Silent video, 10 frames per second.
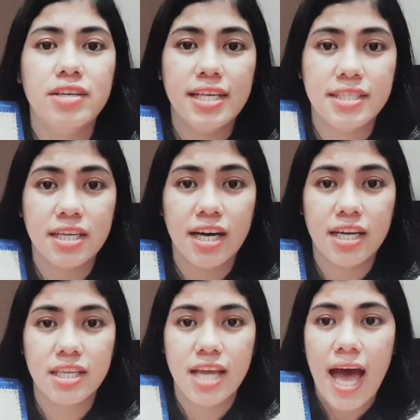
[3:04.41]
as the
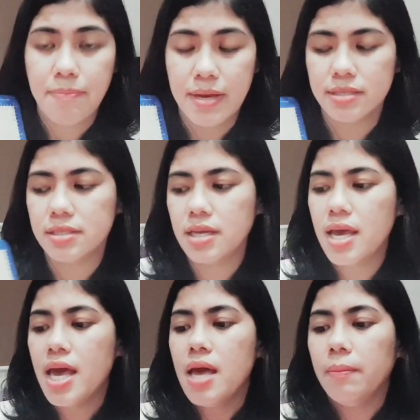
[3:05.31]
cut happens.
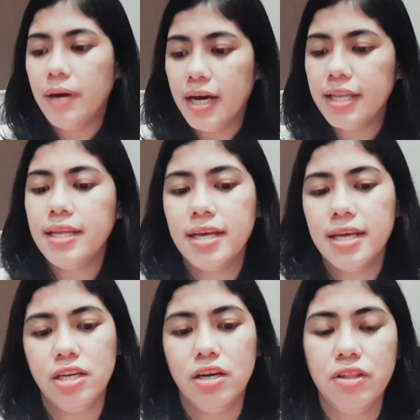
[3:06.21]
But
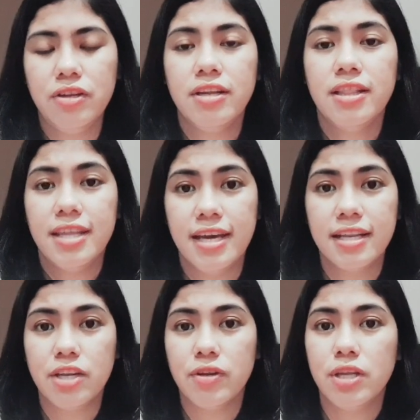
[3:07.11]
another thing
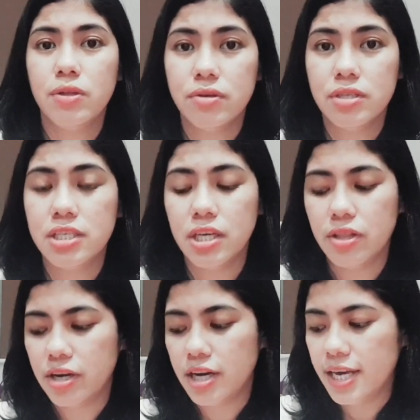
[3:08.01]
that you need to
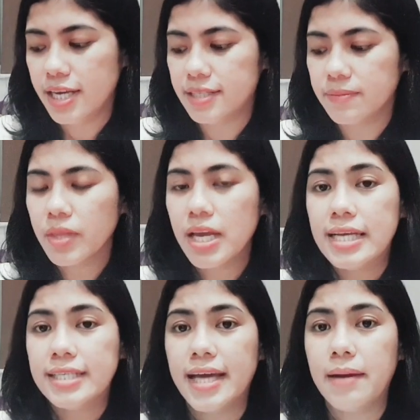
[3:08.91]
consider is
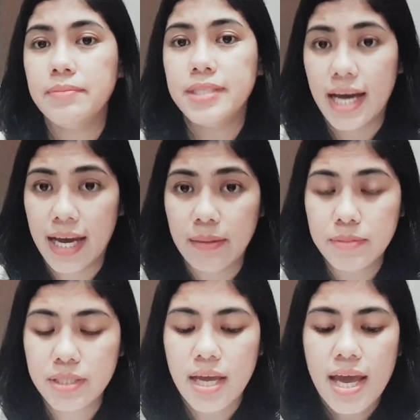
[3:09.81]

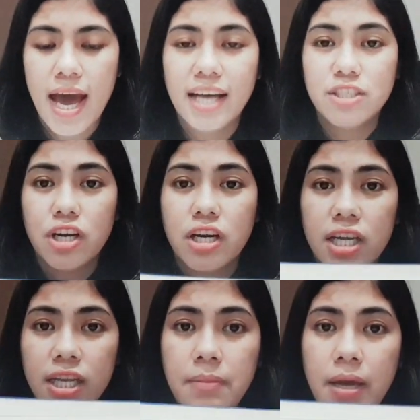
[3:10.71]
sometimes as your
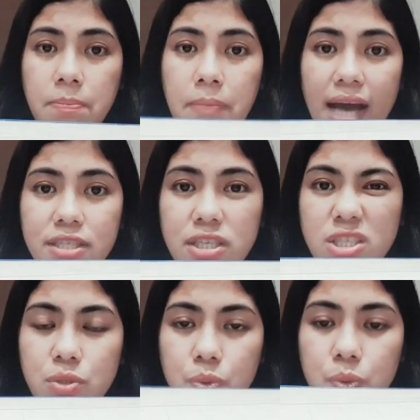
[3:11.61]
cutting mat
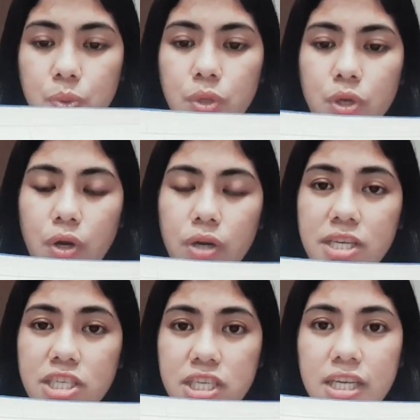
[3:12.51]
passes through your
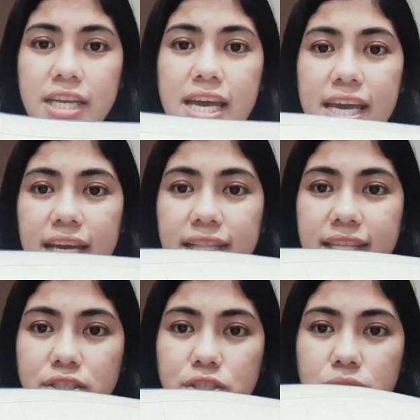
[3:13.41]
machine, it
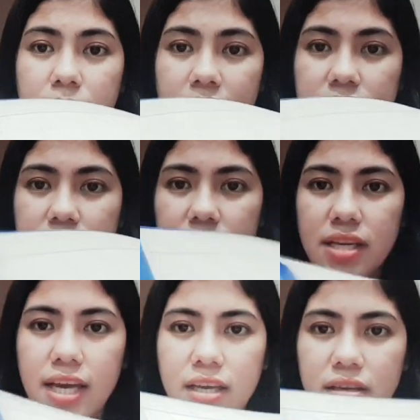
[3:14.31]
tends to bend.
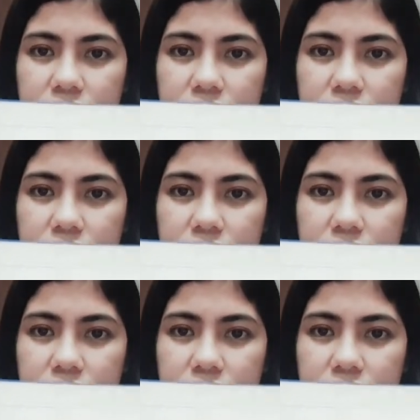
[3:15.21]
Like